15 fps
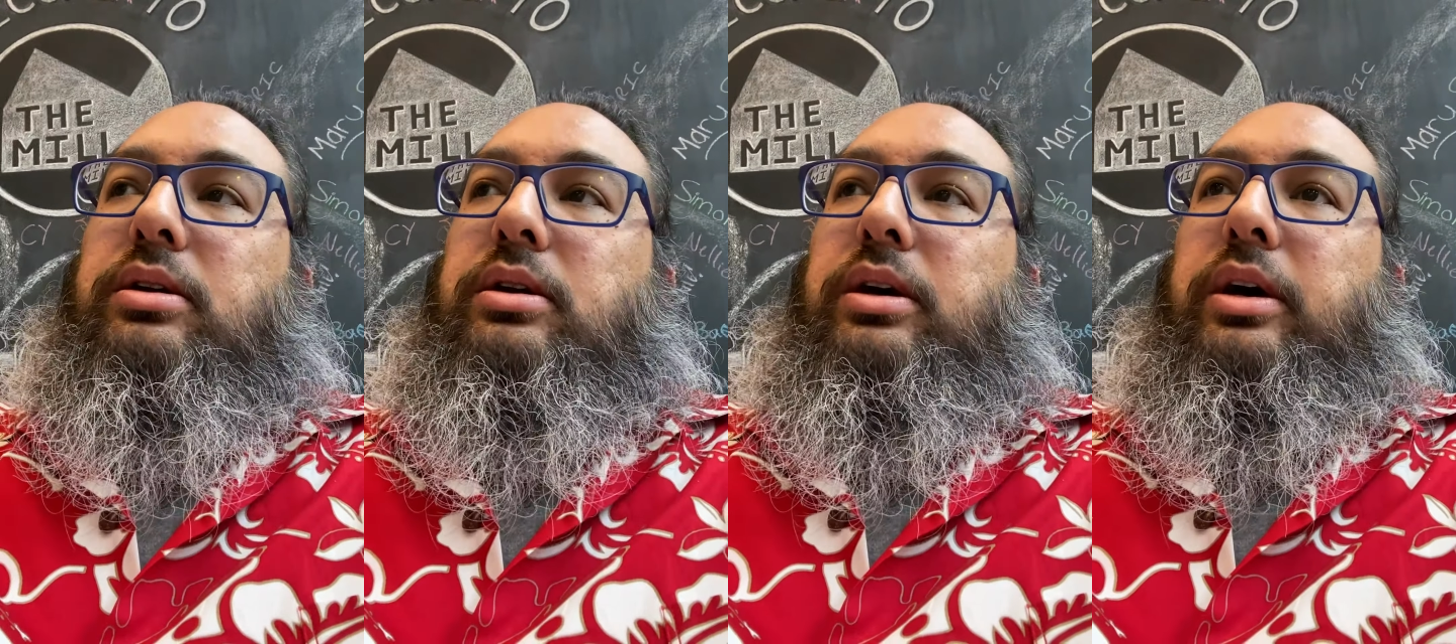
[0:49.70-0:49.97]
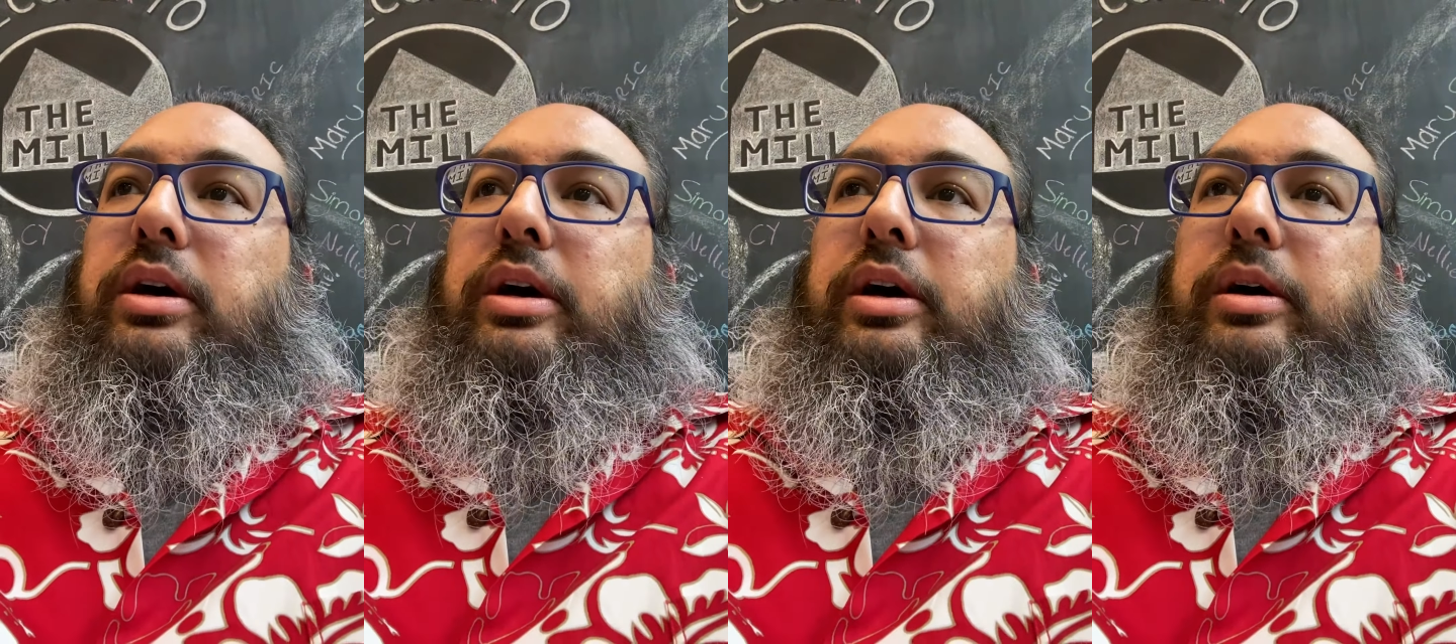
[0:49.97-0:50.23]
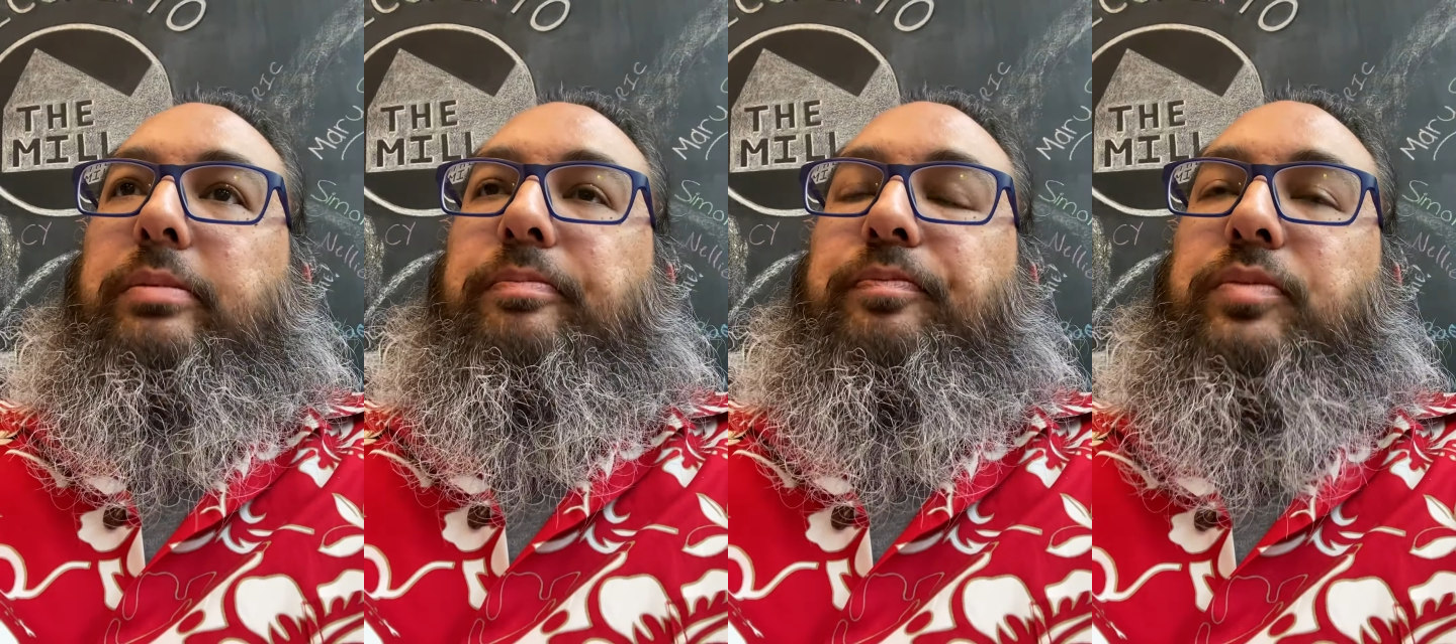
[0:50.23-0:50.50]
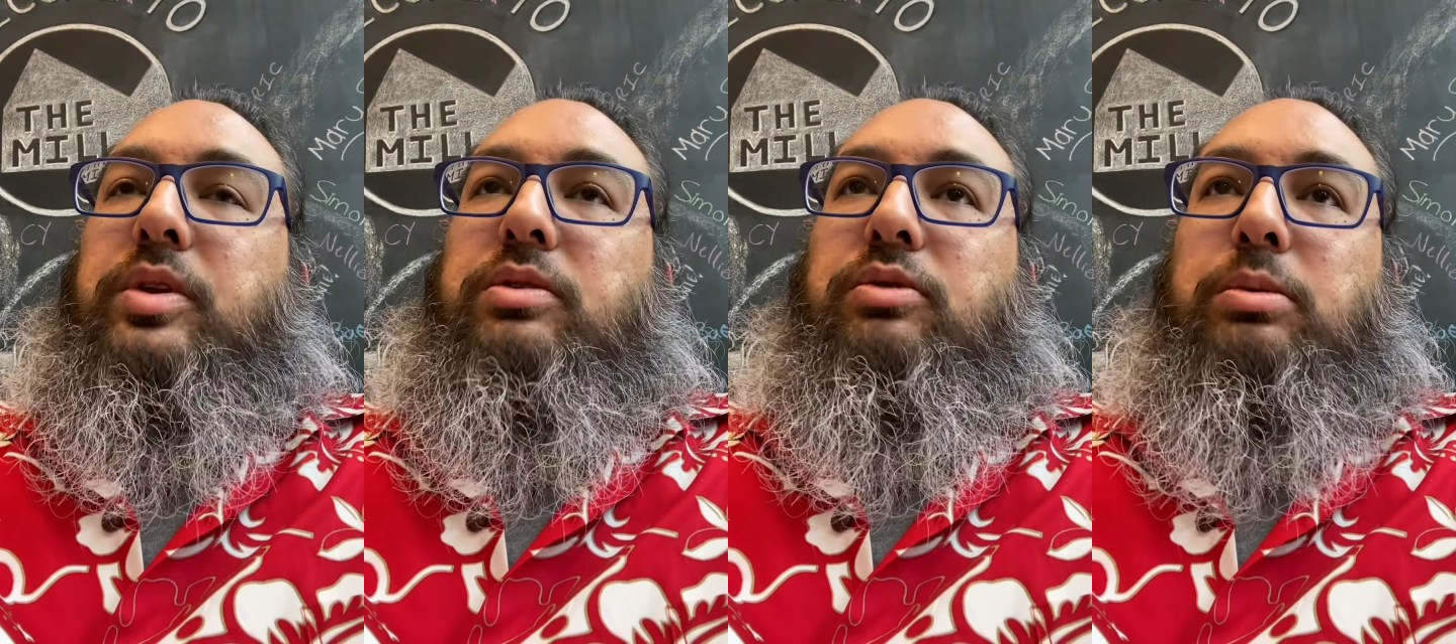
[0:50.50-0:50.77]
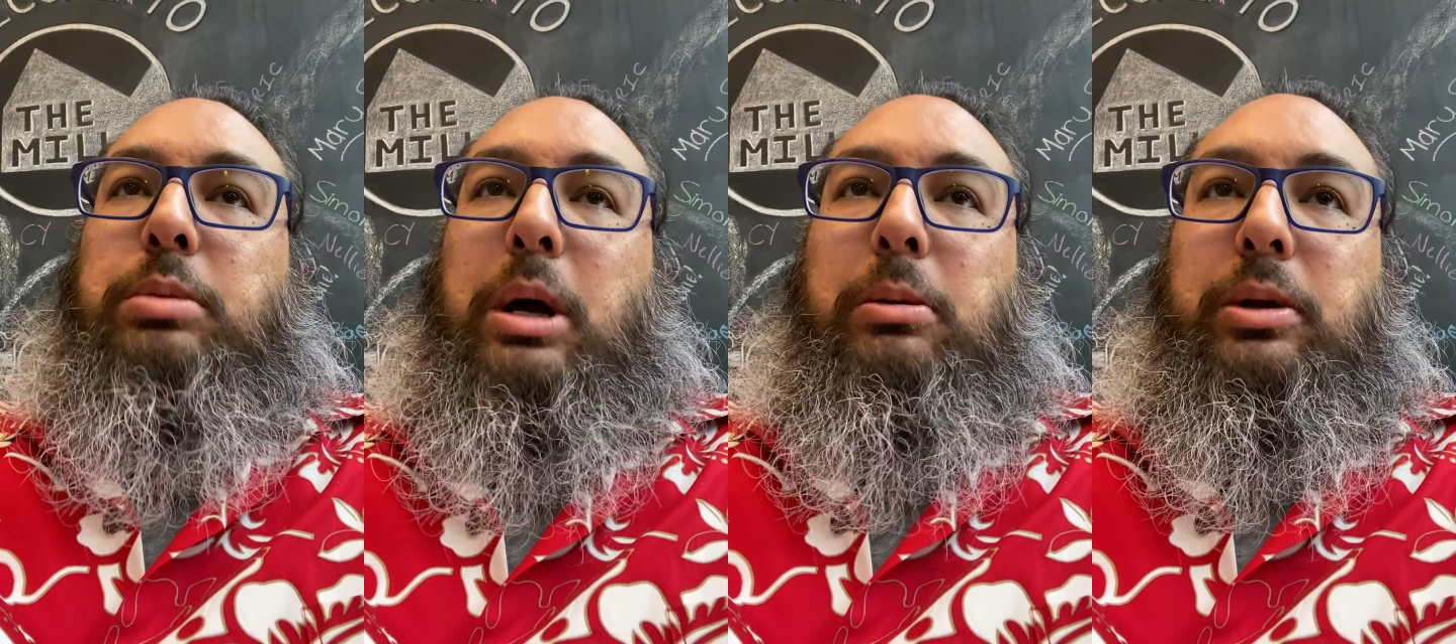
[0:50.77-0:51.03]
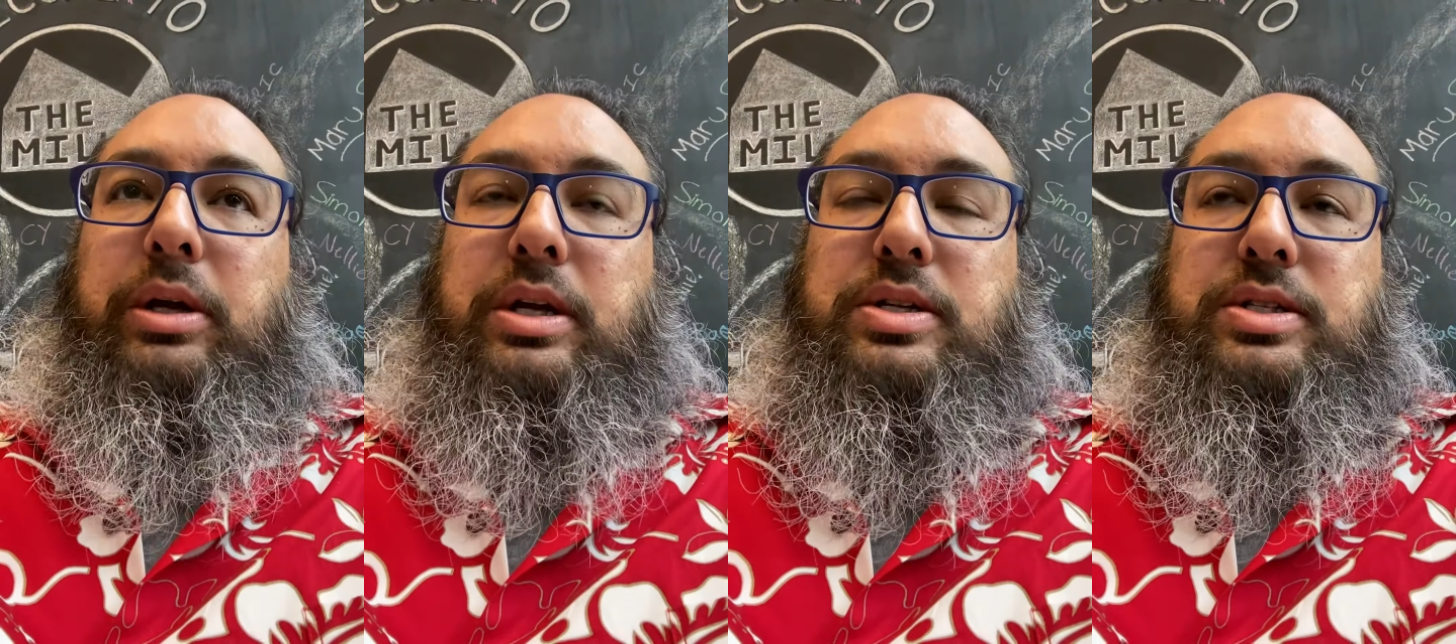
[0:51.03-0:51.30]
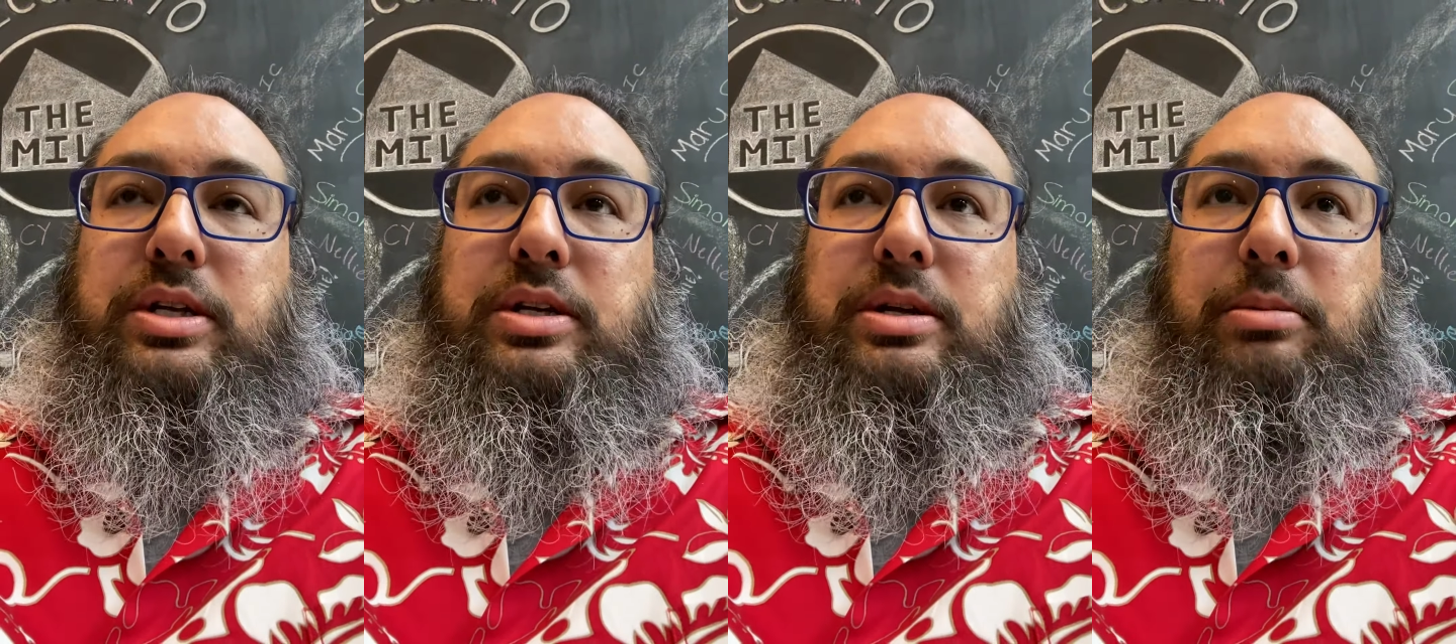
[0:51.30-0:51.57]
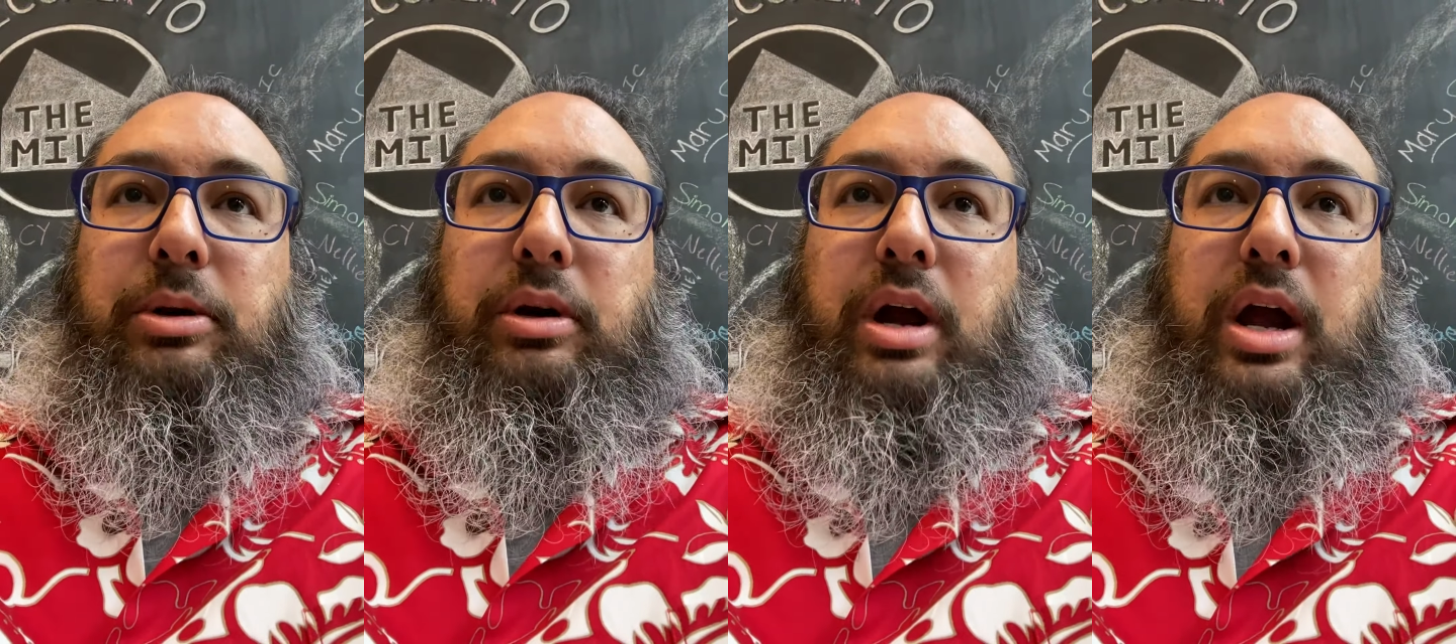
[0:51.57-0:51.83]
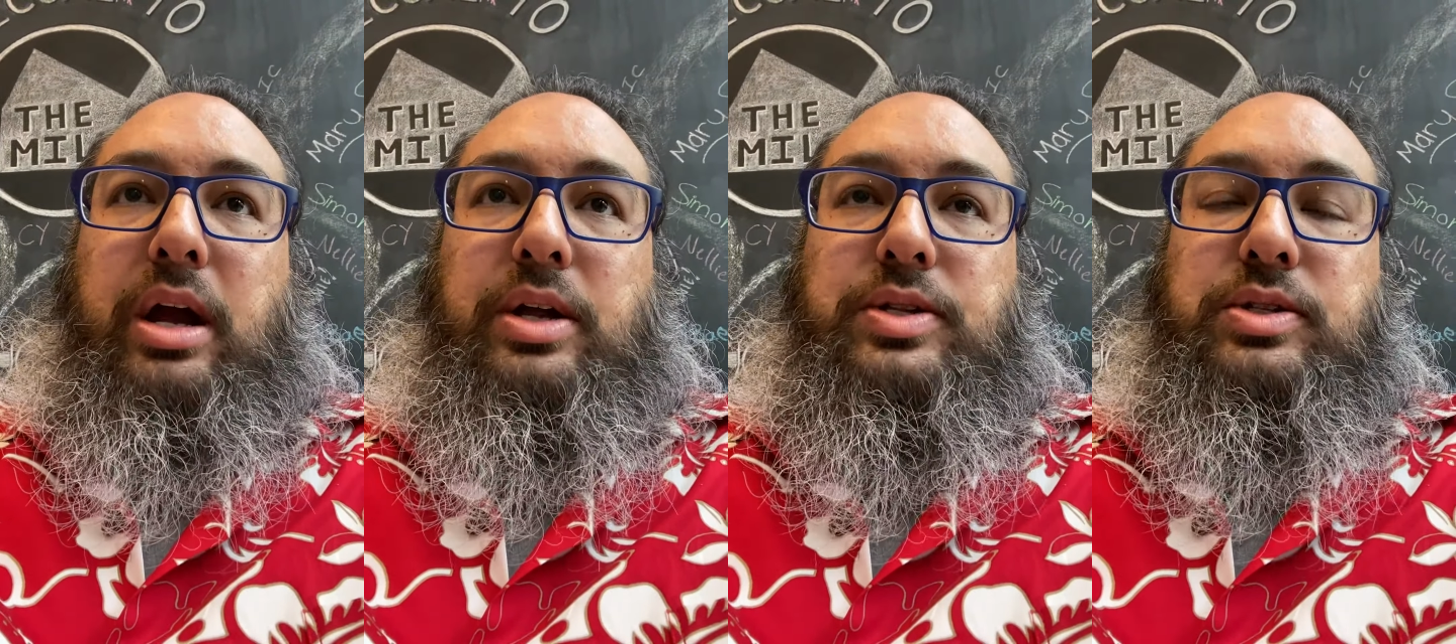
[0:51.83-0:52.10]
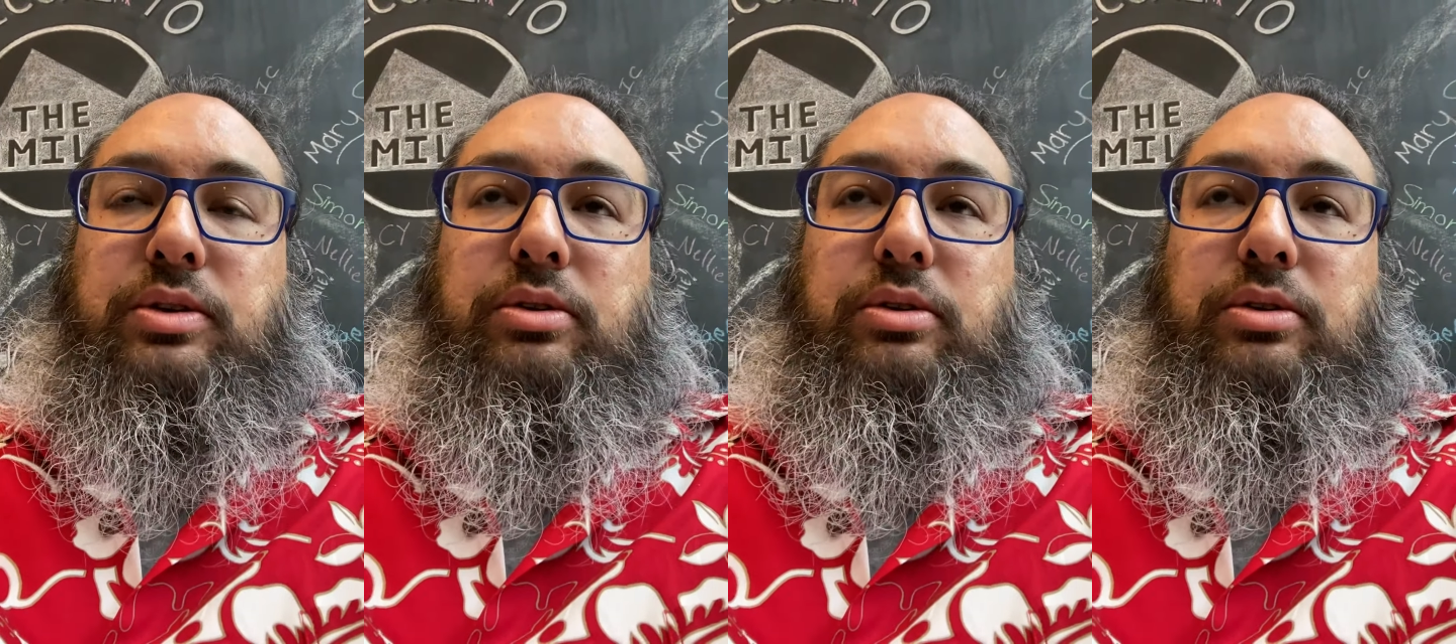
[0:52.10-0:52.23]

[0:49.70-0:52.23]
Republicans and Democrats